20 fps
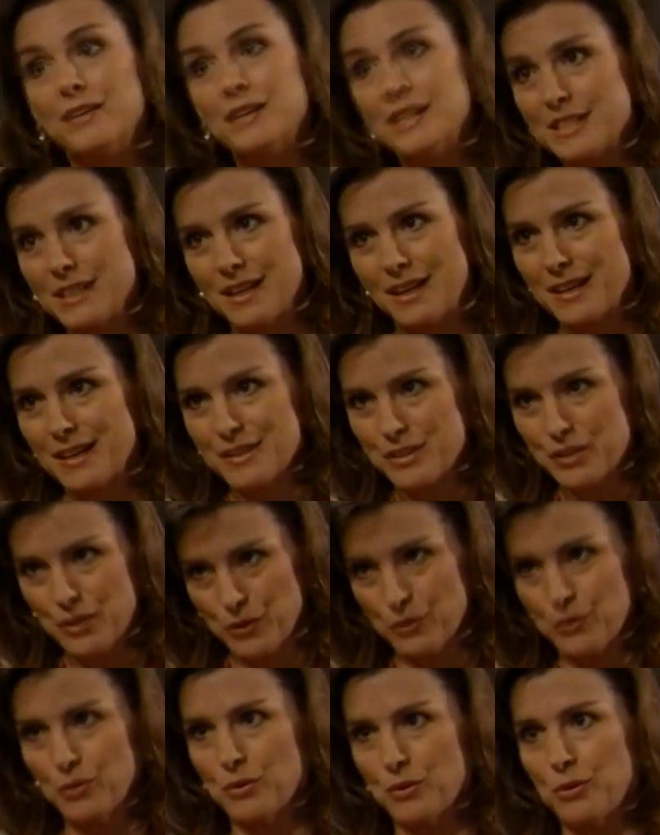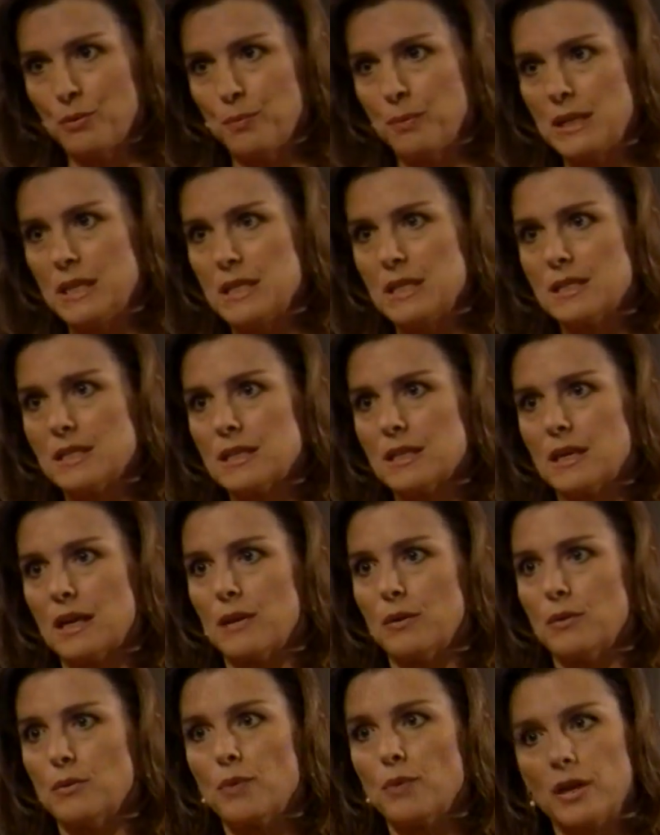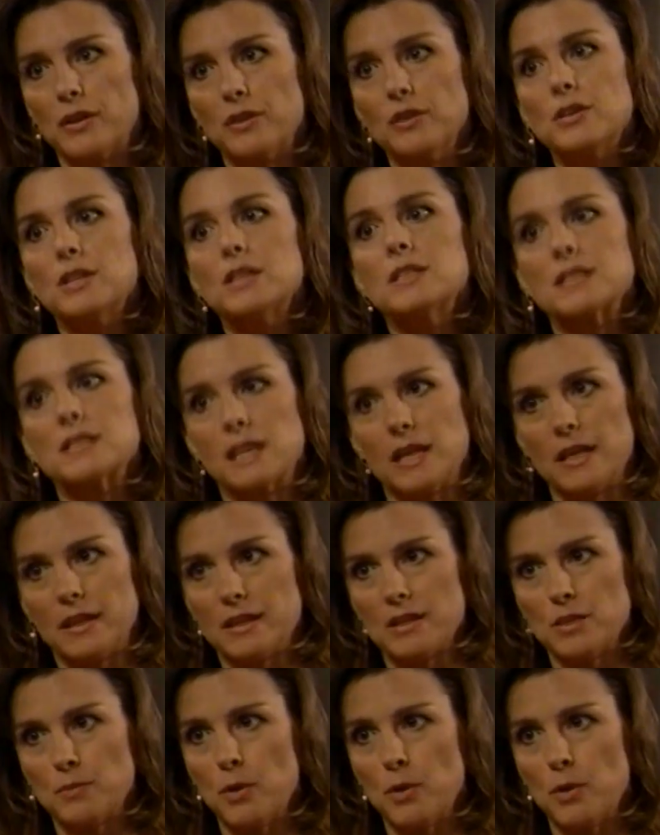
need to ask you, Nora, please. I would rather you didn't say anything to